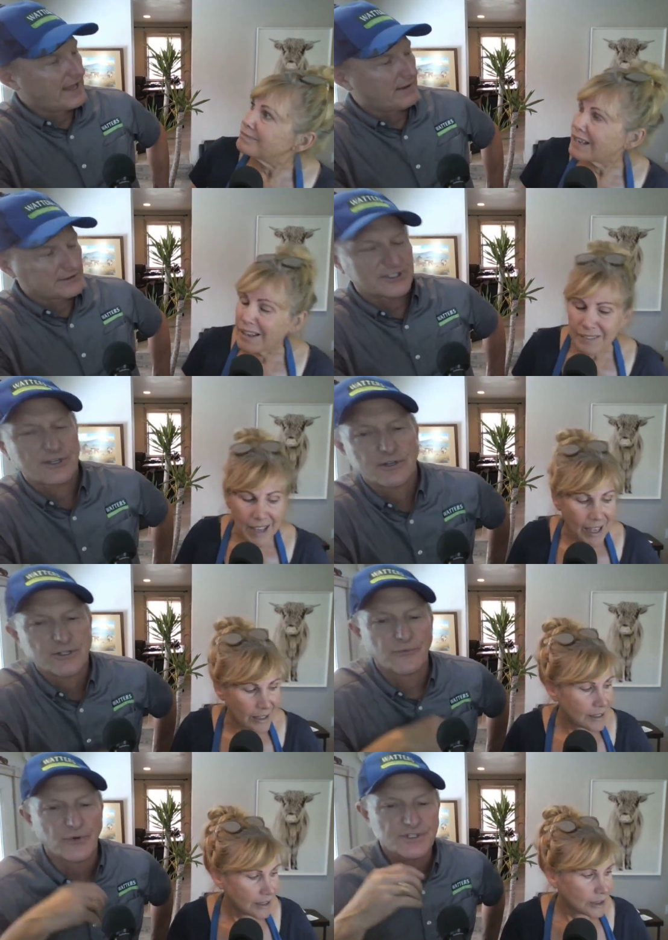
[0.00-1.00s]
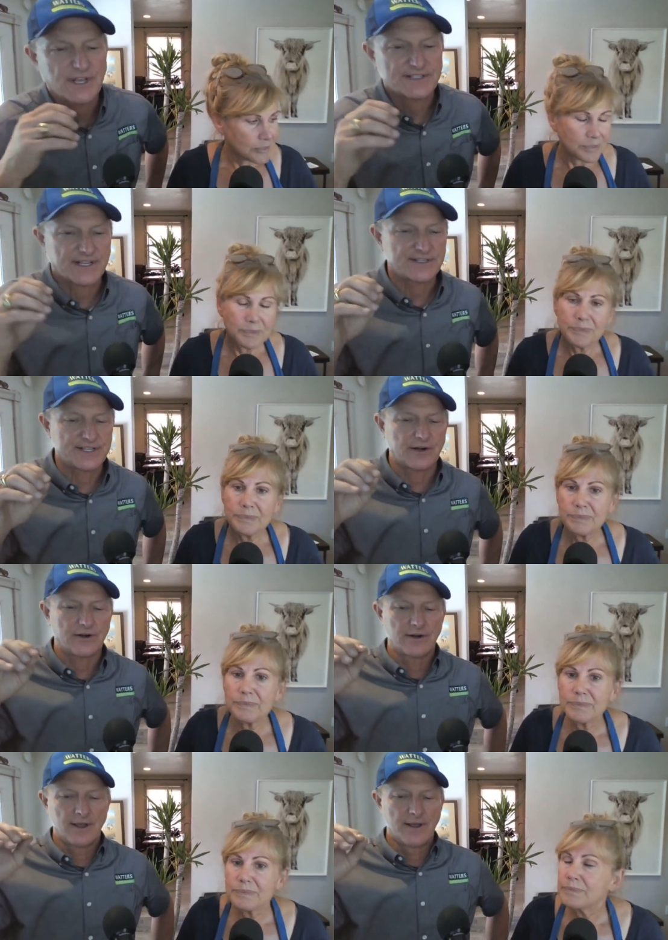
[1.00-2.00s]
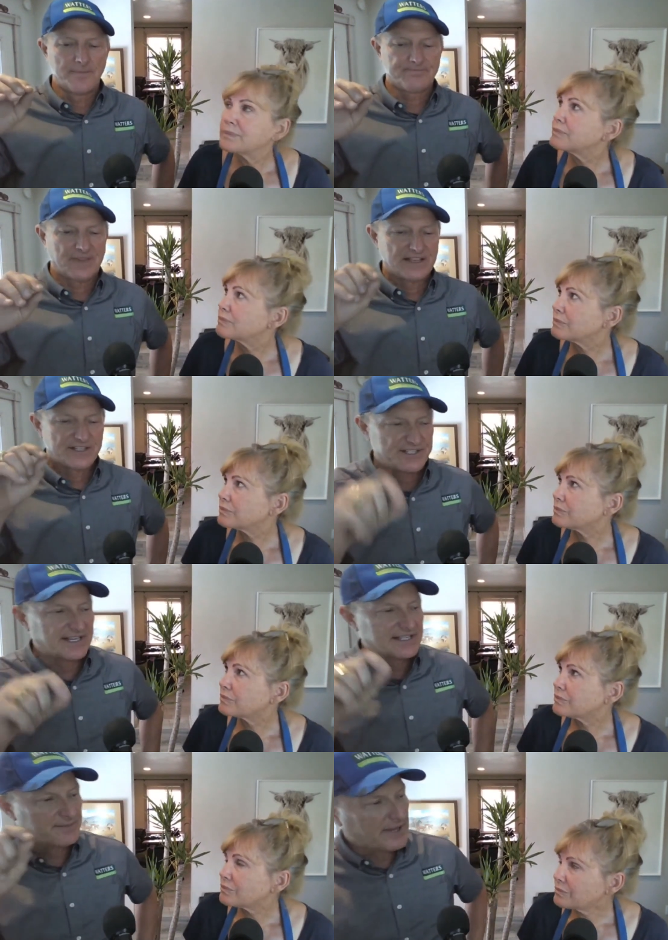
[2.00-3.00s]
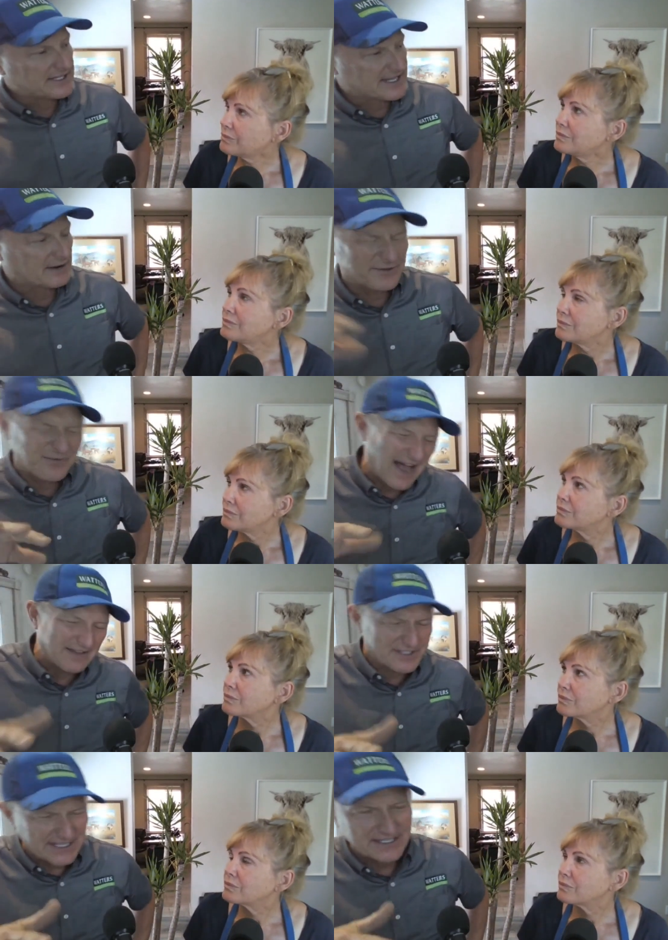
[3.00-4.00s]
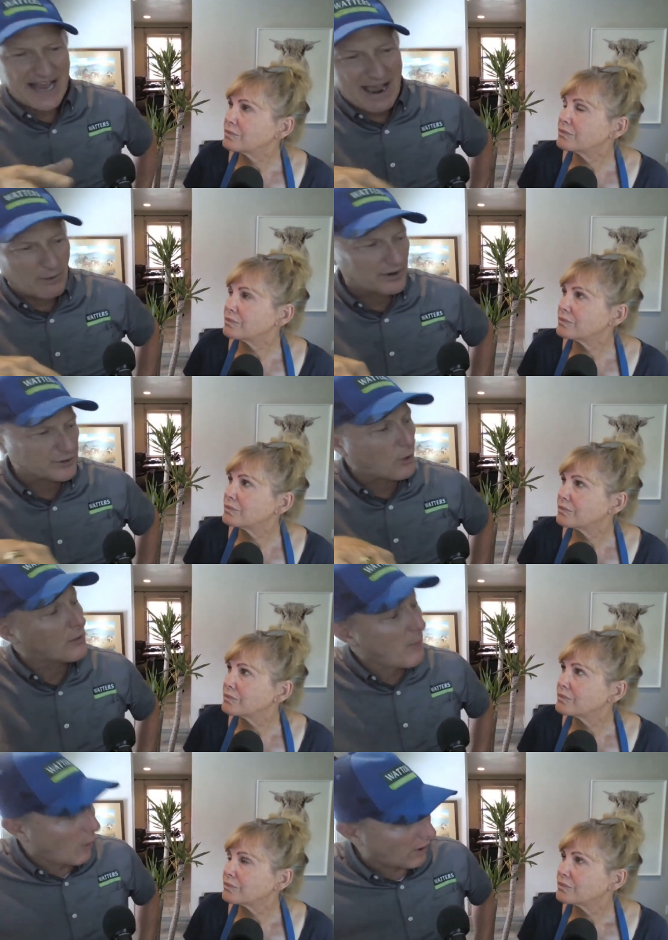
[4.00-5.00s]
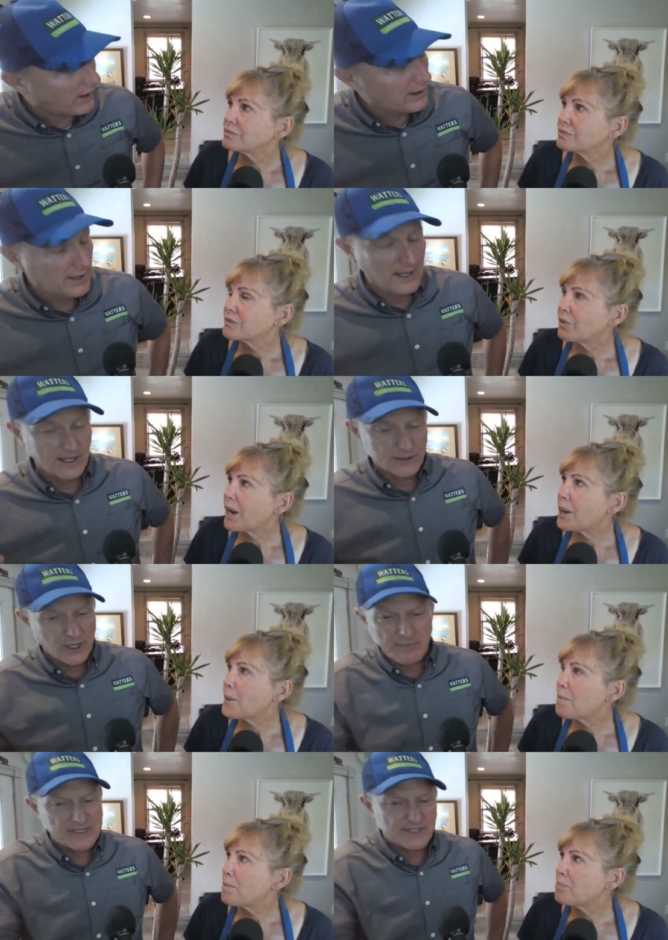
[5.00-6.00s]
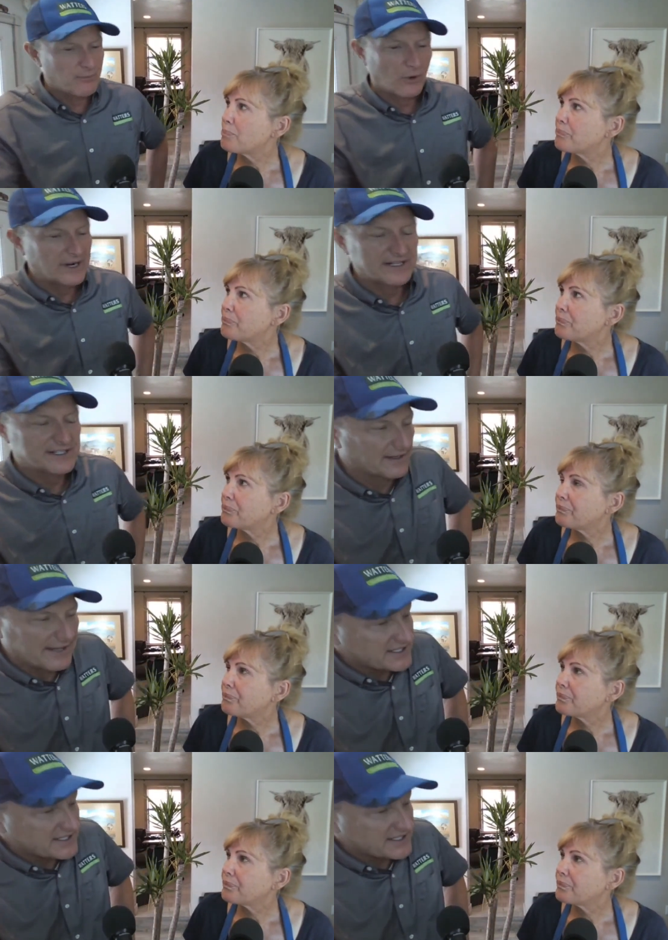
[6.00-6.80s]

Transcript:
Speaker 1: Yeah. So, so full sun's considered six plus hours, five, six mm-hmm. hours or more. Right. So it could be just morning sun.